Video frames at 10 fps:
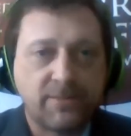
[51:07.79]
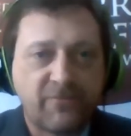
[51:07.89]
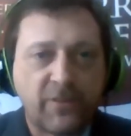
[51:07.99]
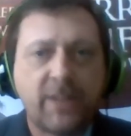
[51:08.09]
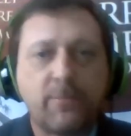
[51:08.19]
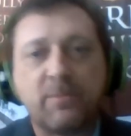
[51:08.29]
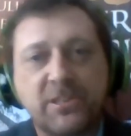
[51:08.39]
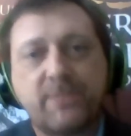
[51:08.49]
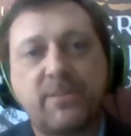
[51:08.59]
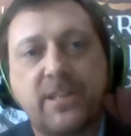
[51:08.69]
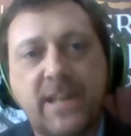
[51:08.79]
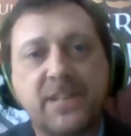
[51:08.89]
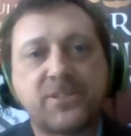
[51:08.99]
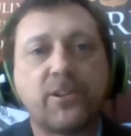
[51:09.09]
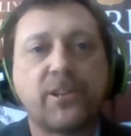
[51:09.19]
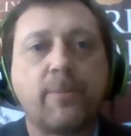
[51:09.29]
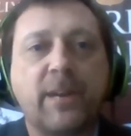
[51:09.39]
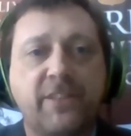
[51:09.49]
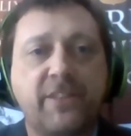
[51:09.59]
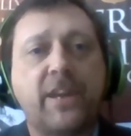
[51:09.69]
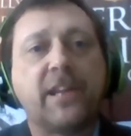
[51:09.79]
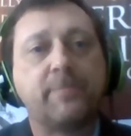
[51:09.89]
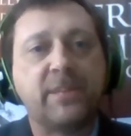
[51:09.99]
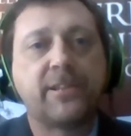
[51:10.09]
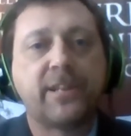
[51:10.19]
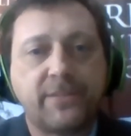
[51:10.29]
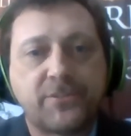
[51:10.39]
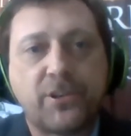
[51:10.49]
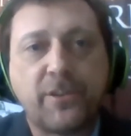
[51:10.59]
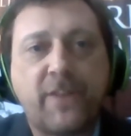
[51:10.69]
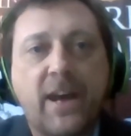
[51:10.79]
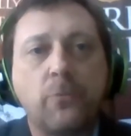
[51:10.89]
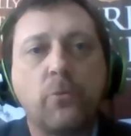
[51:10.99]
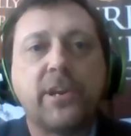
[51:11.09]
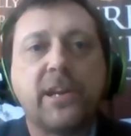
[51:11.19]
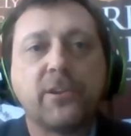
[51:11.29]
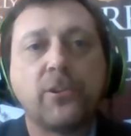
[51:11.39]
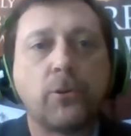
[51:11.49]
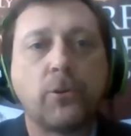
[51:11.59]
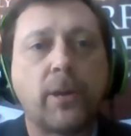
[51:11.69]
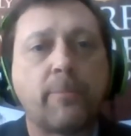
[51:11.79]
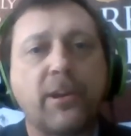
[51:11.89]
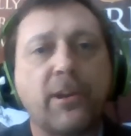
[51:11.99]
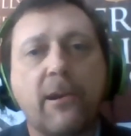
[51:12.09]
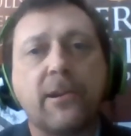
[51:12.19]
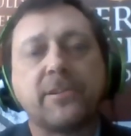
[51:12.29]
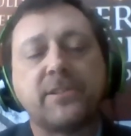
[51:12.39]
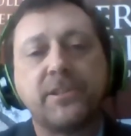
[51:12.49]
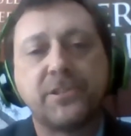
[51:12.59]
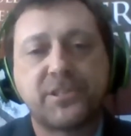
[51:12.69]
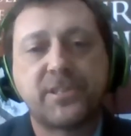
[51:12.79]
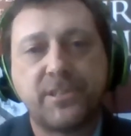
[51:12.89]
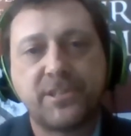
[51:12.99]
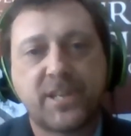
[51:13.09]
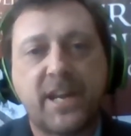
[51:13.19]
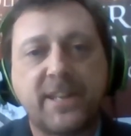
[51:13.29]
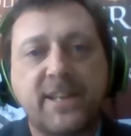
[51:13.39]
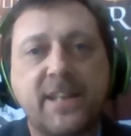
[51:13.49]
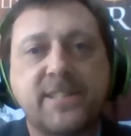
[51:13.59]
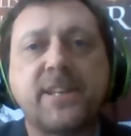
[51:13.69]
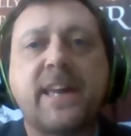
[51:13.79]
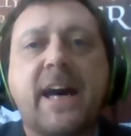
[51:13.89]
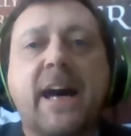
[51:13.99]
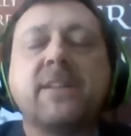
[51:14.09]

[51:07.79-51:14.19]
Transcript: forgive me, but somebody had asked earlier about the availability of certified wood at your local lumber yard, and, and this this kind of ties into that.